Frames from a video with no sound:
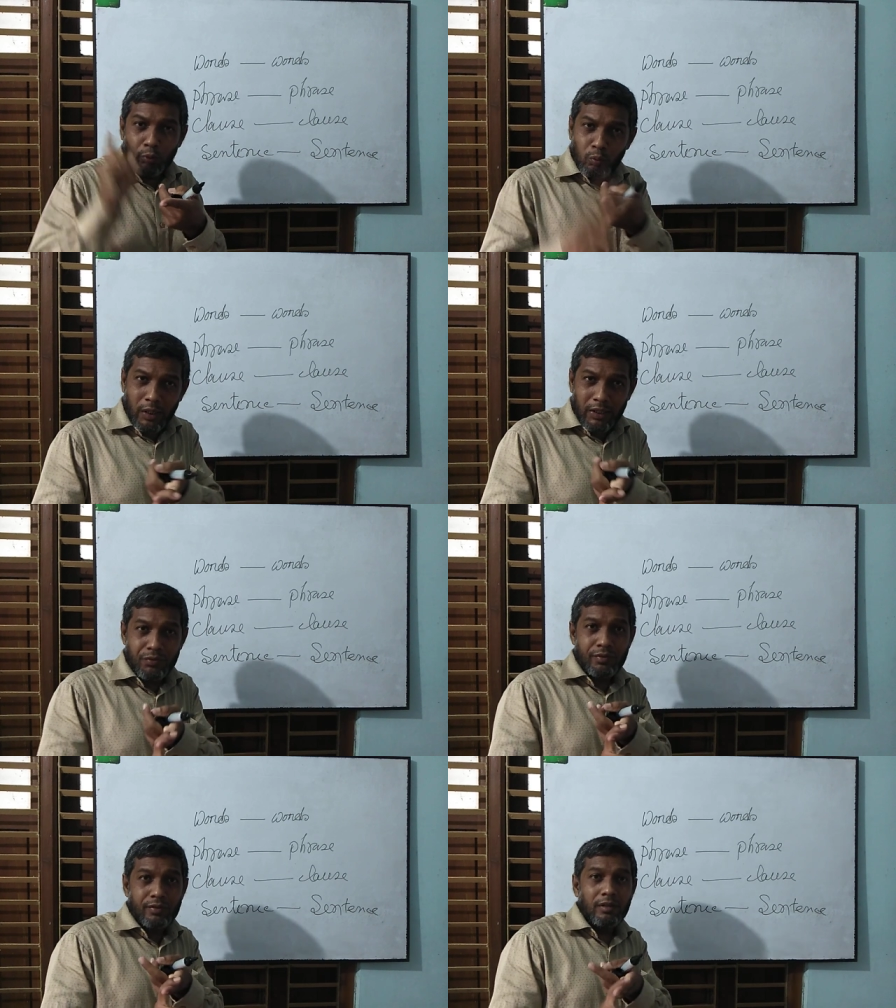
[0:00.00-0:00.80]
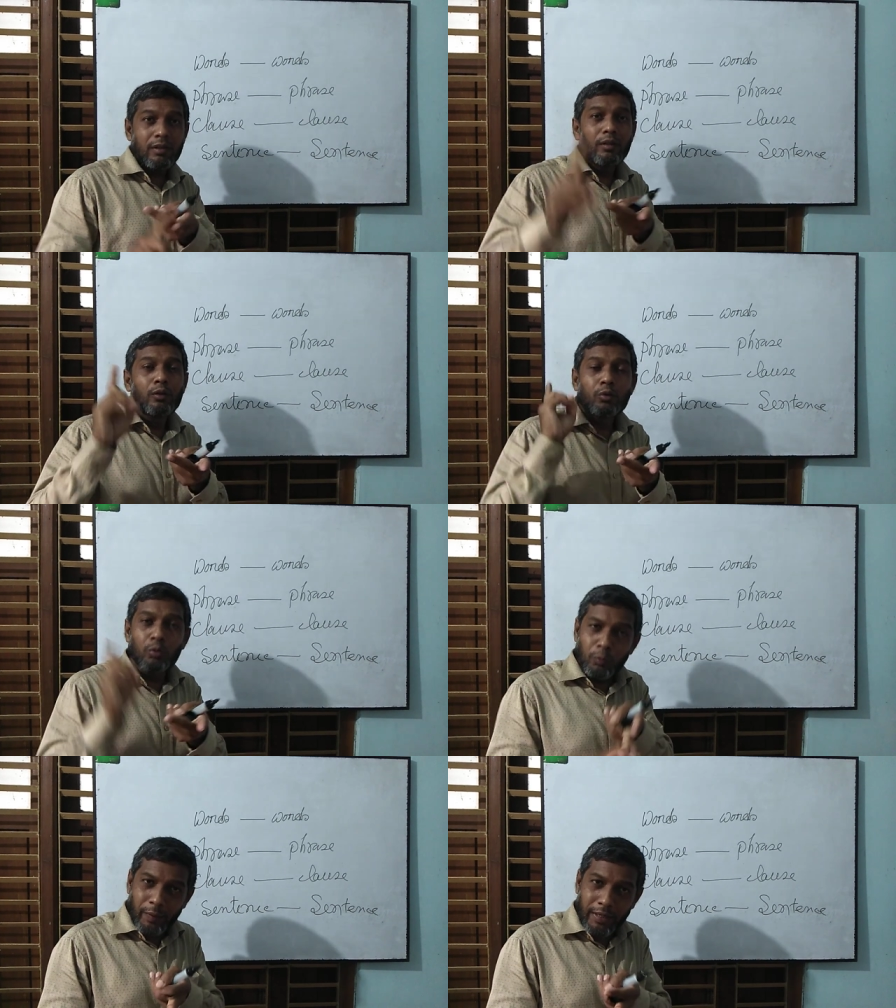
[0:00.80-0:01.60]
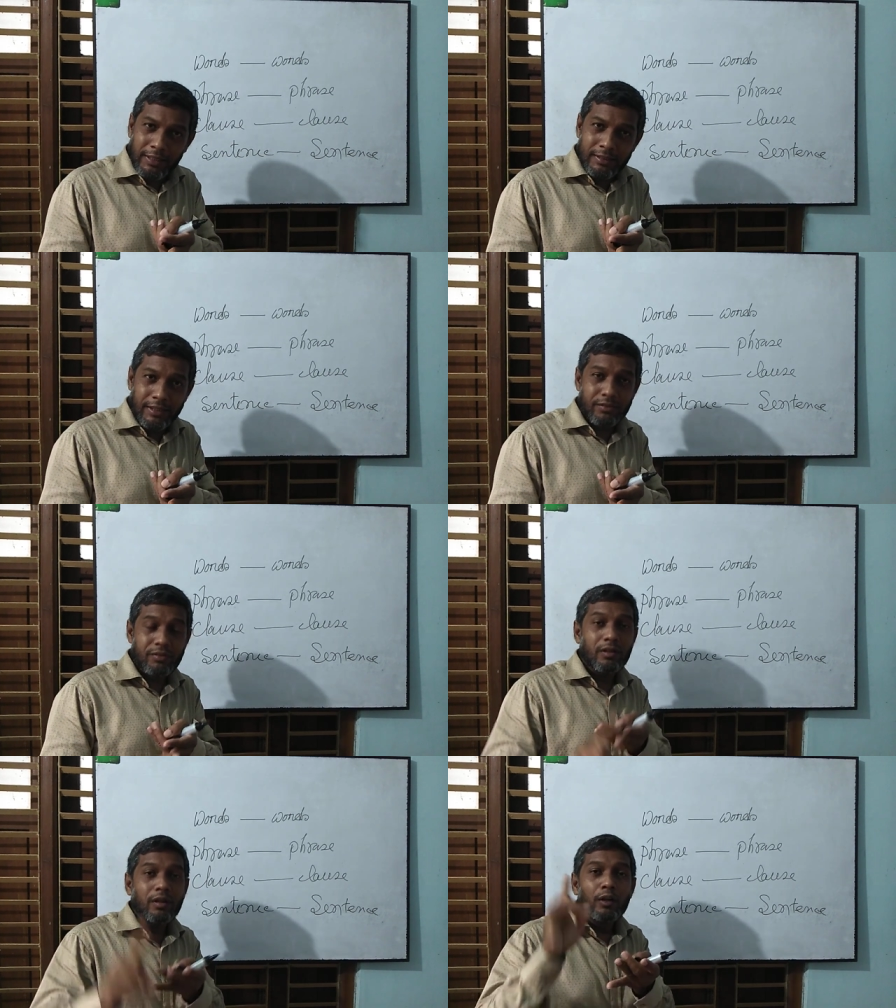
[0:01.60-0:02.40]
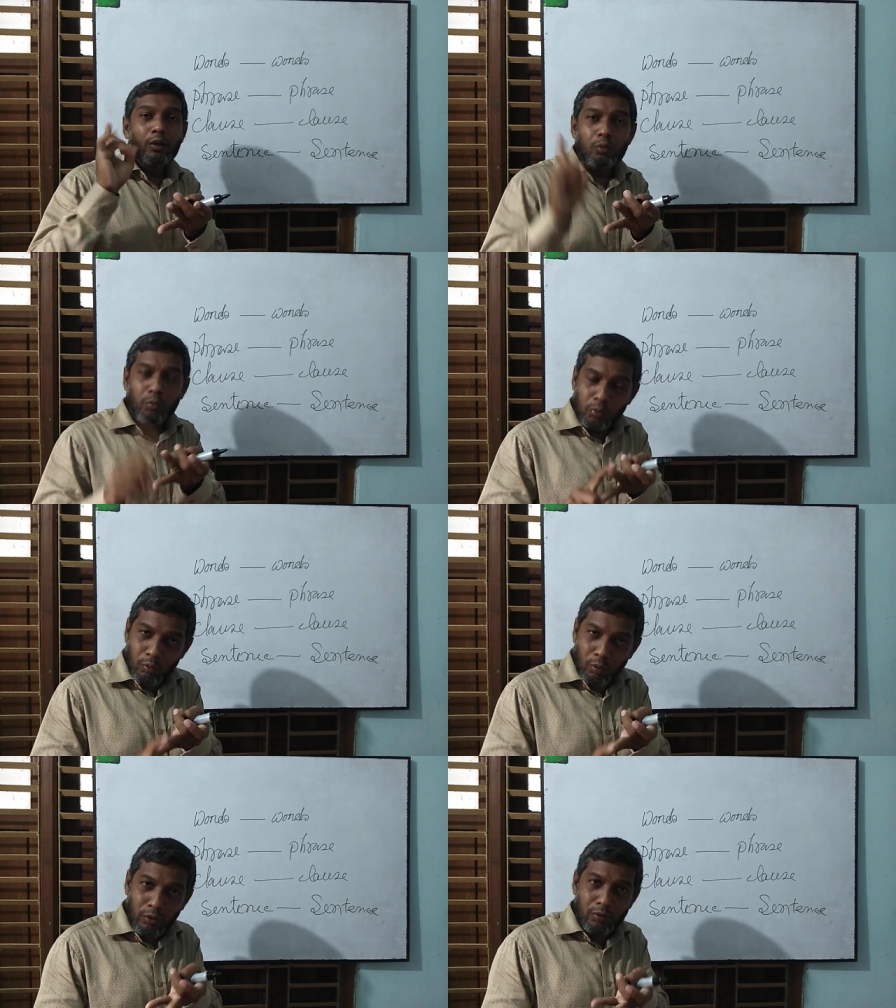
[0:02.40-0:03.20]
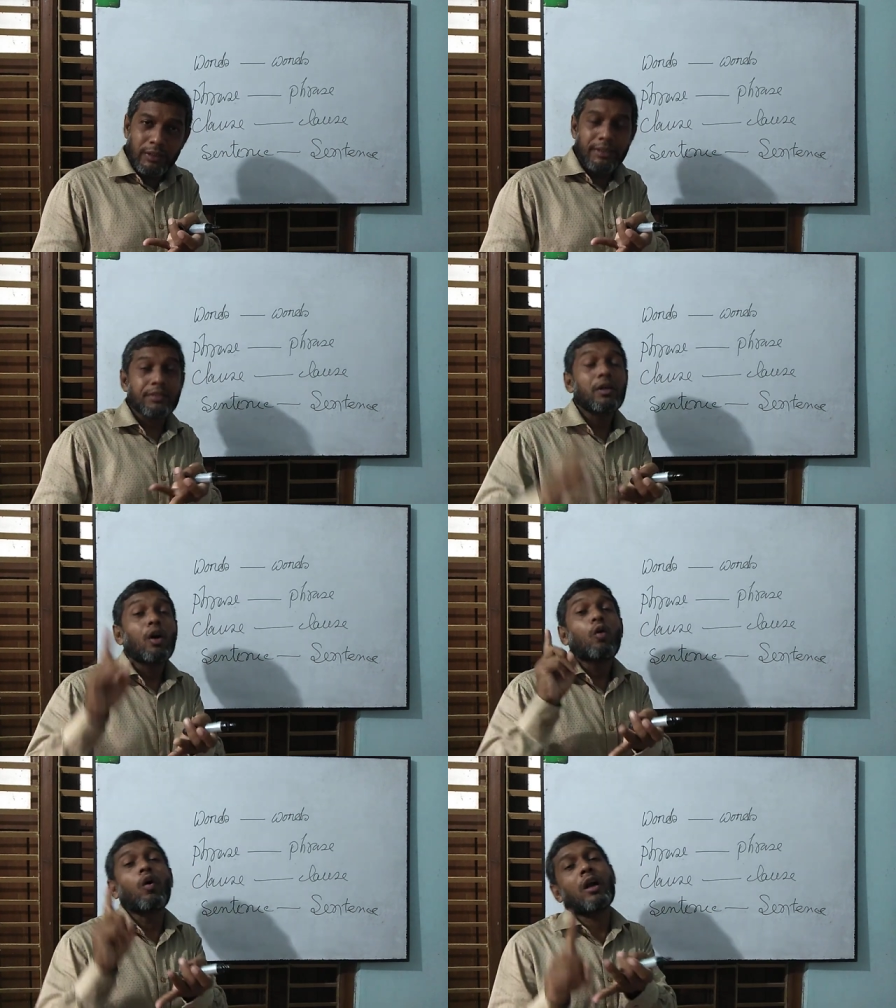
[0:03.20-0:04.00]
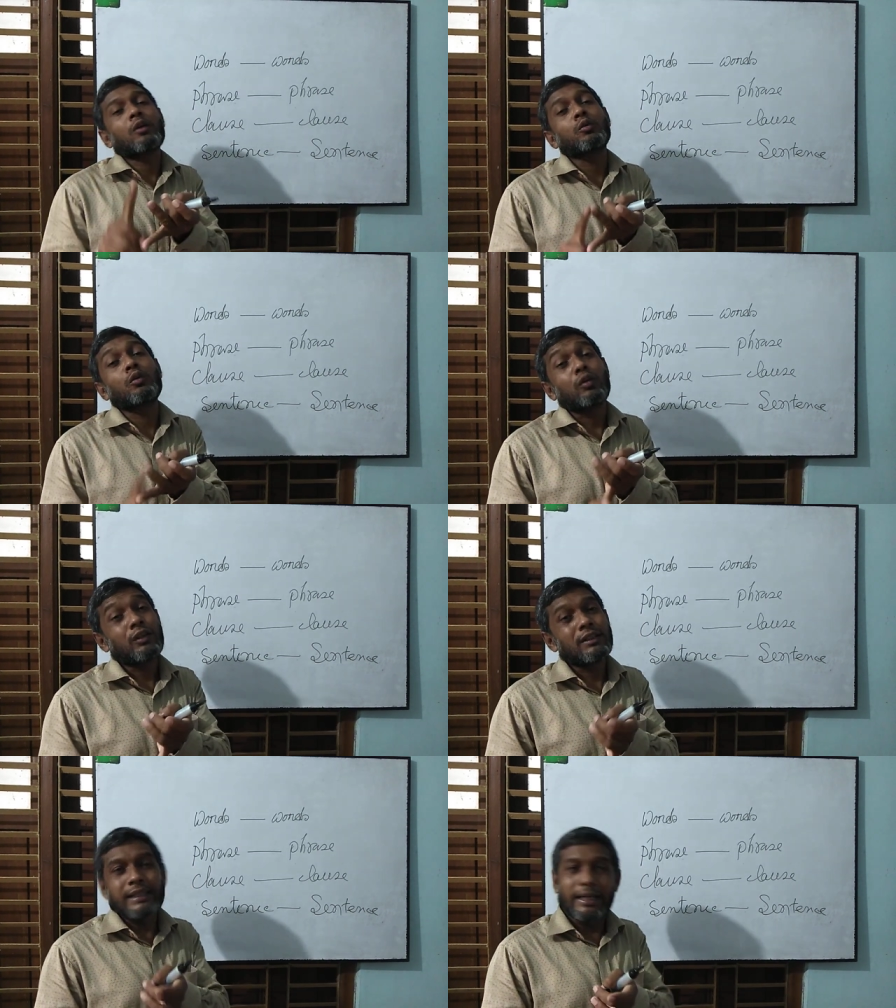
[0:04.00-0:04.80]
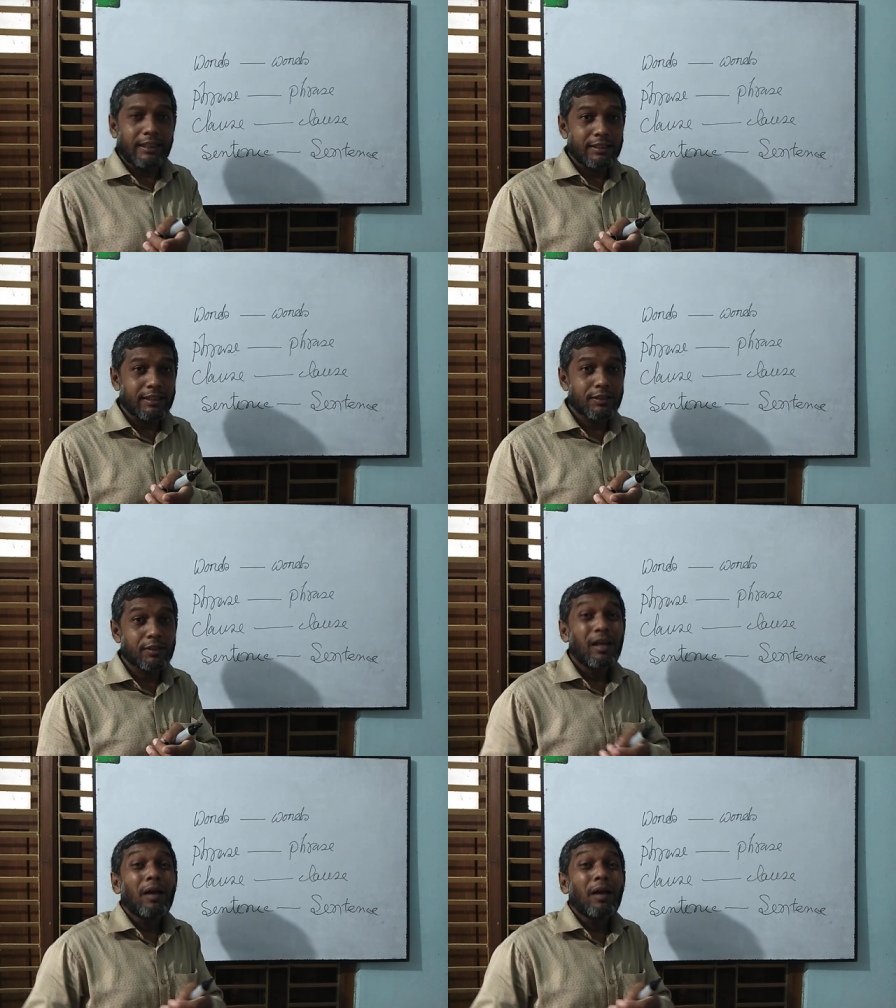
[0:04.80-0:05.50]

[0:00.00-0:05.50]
two words, two phrases, two clauses, or two sentences.